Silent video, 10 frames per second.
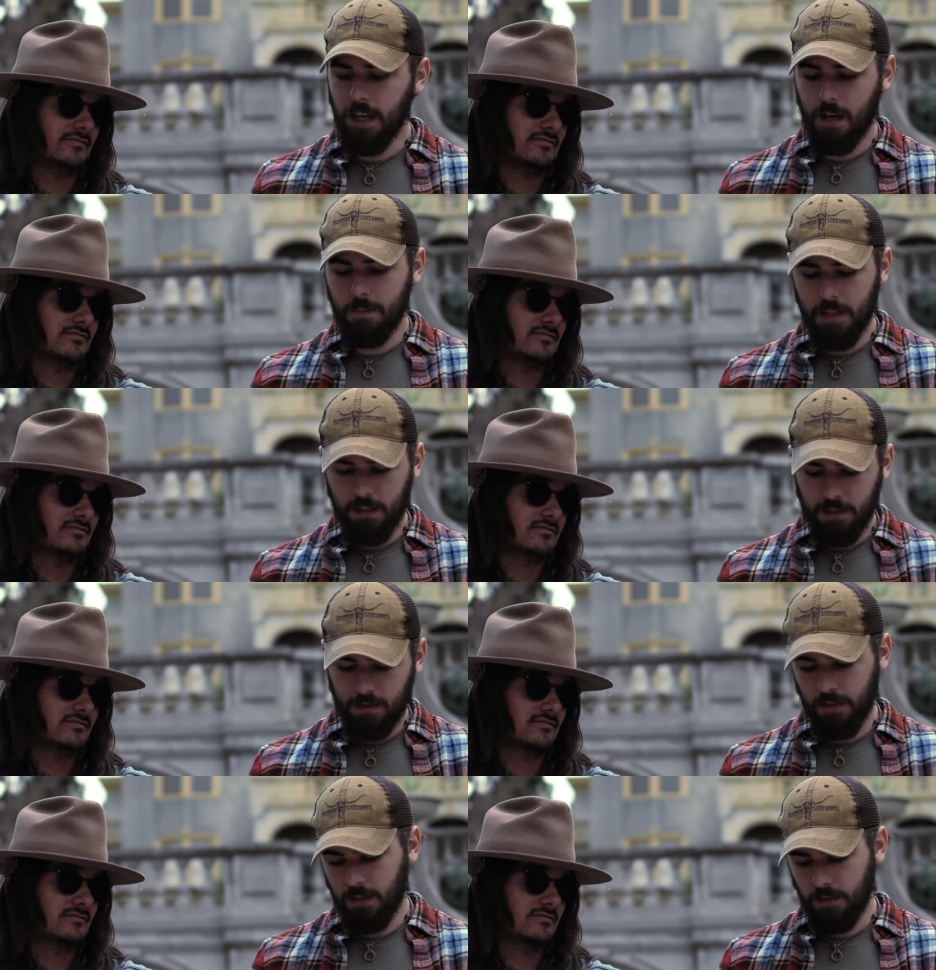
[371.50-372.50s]
Speaker 1: Yeah, I mean,
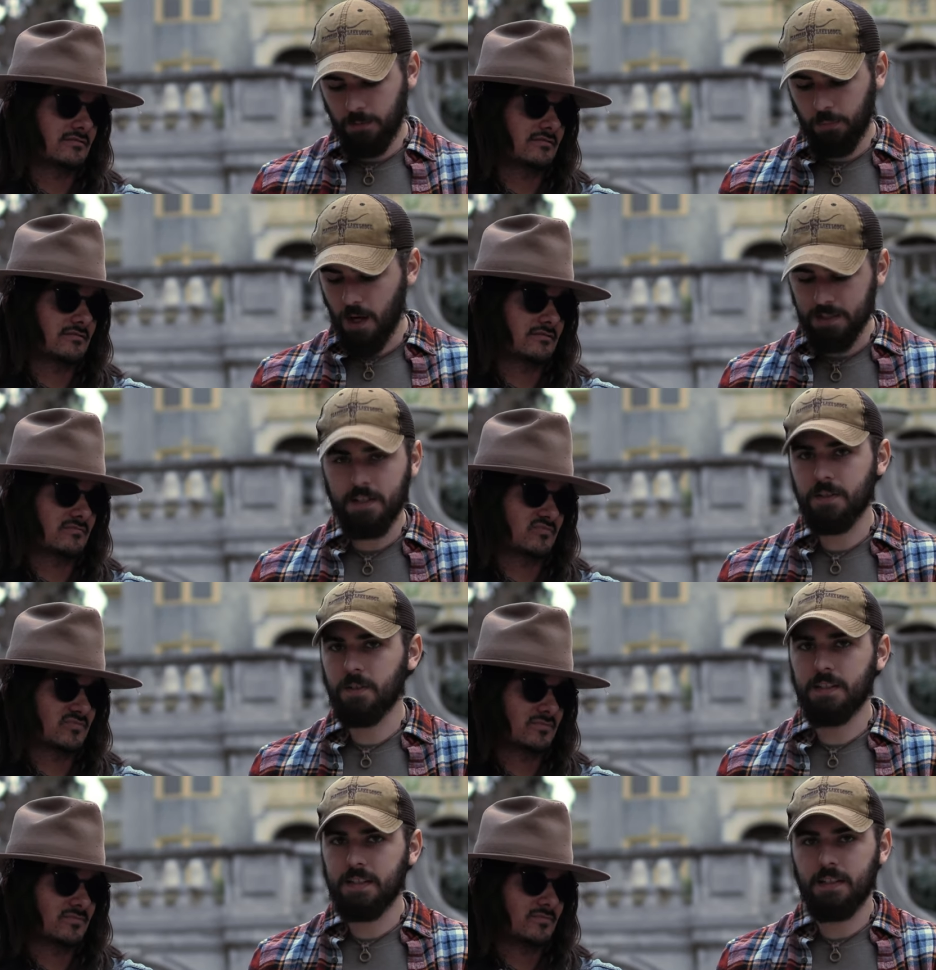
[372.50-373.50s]
the
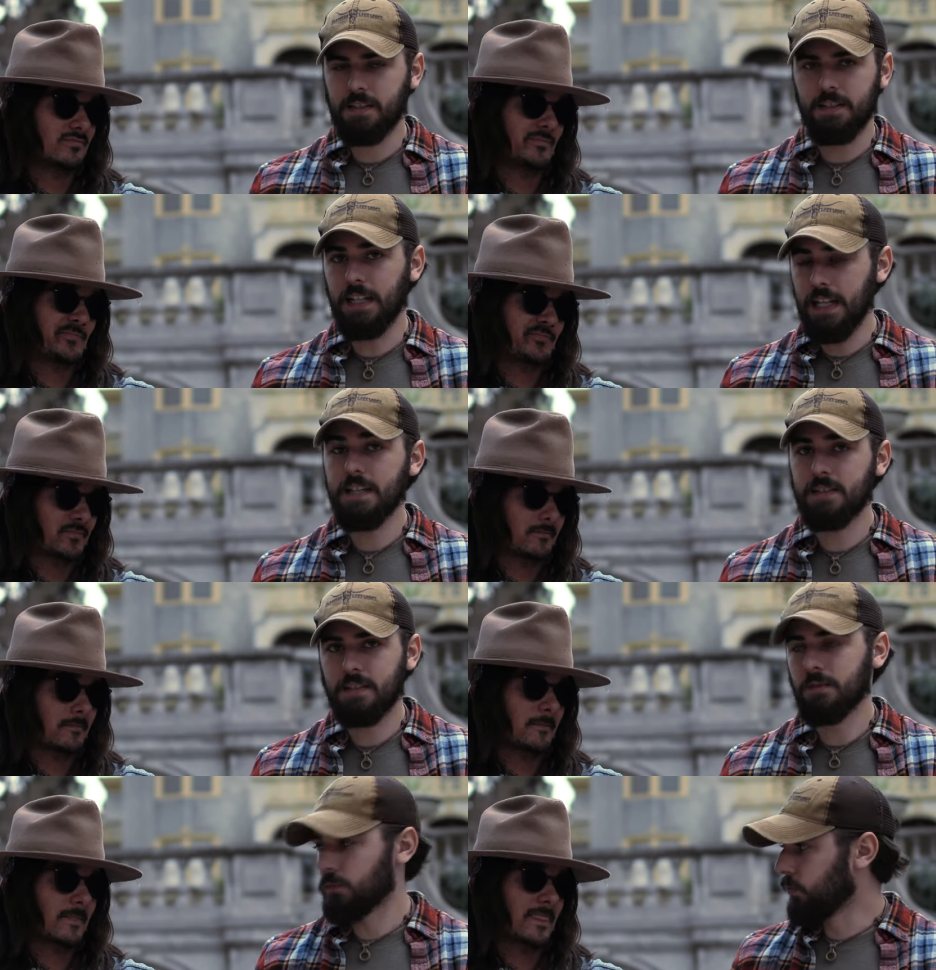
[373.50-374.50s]
processor inside this thing
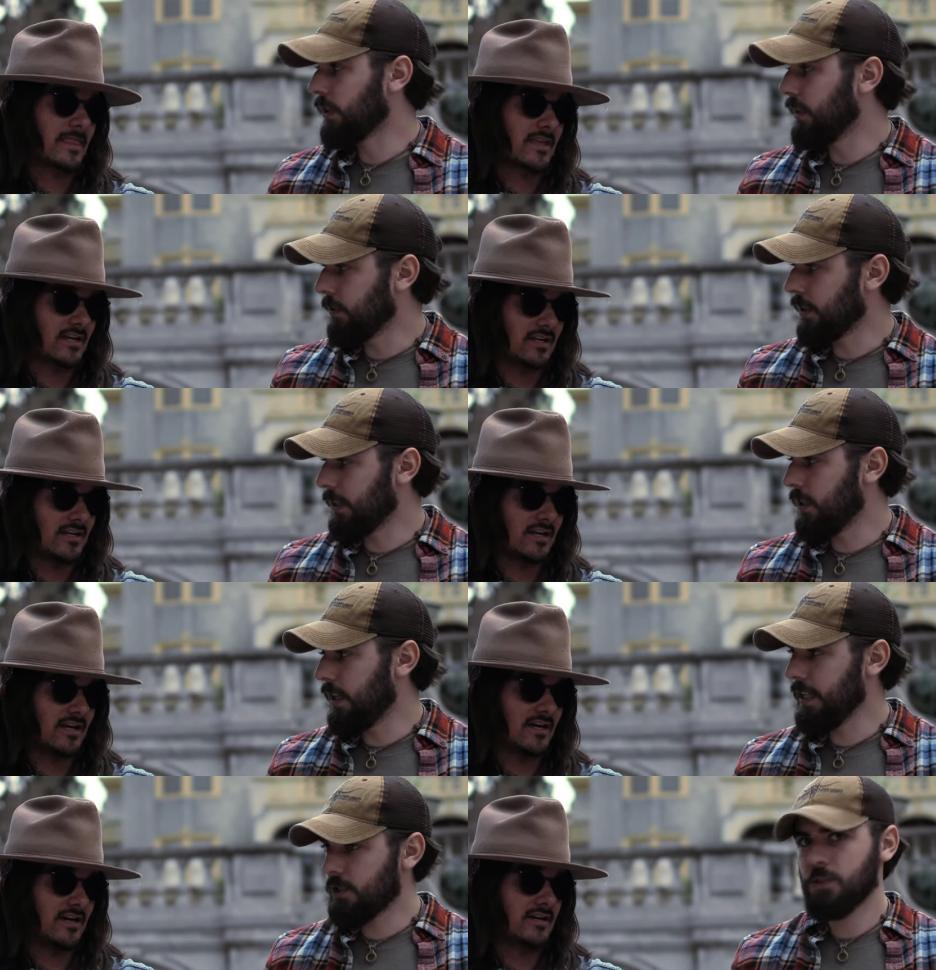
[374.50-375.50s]
is really, really good.
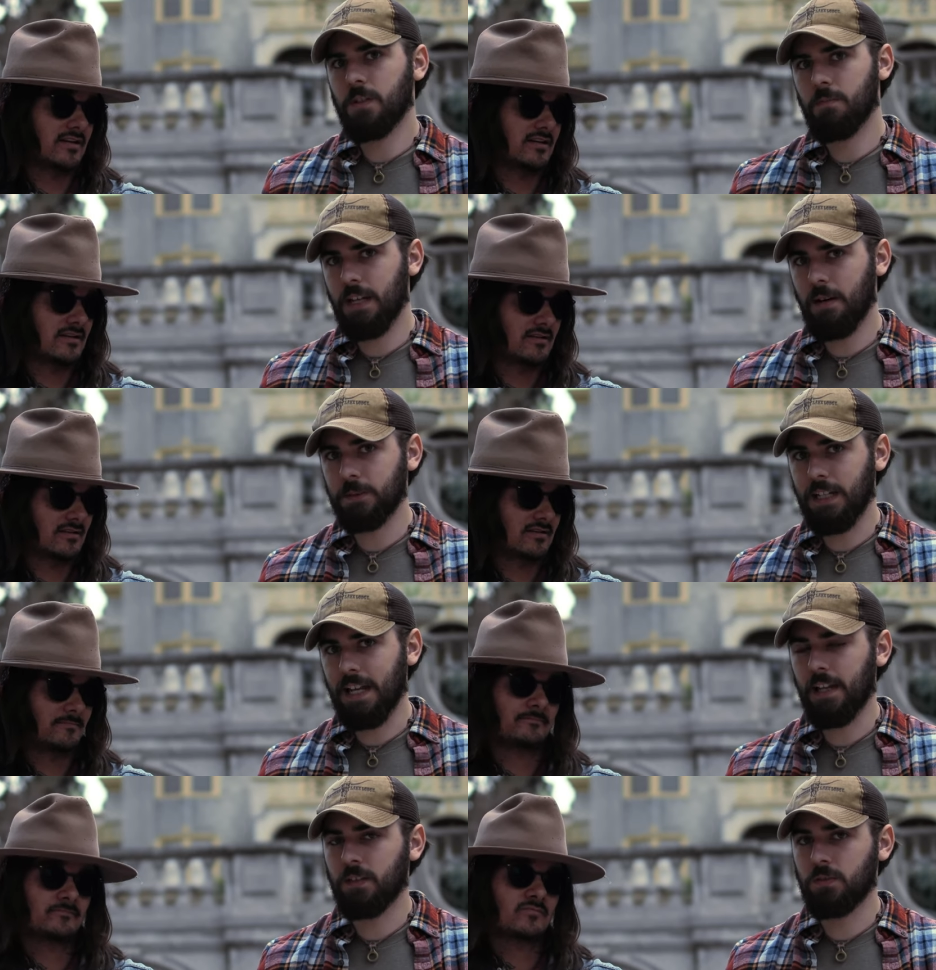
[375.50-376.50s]
It should be able to
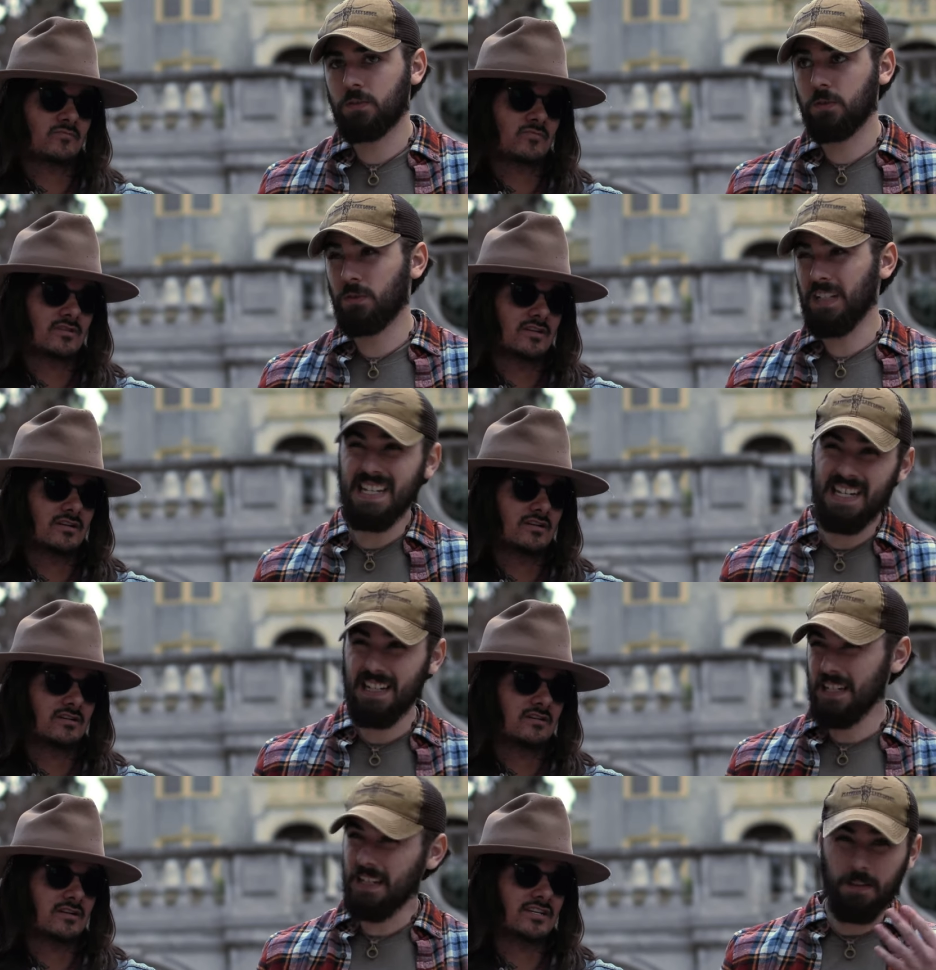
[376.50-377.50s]
handle it.
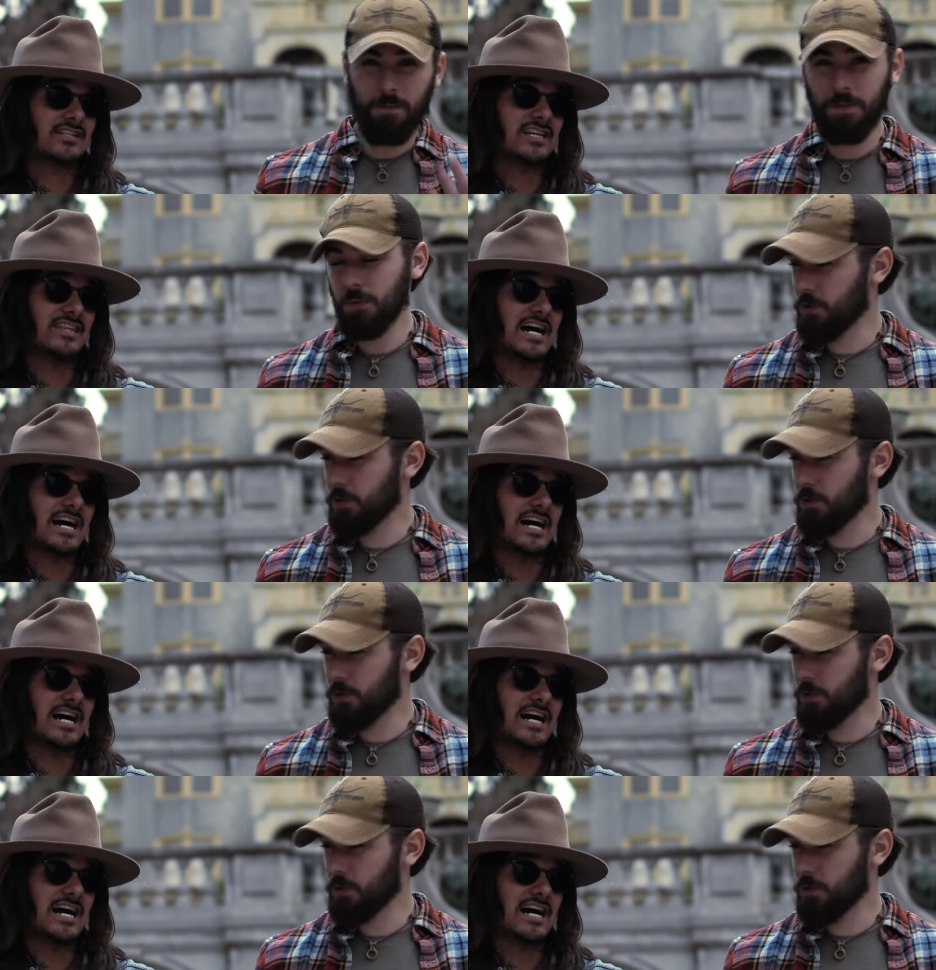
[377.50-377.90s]
Because again,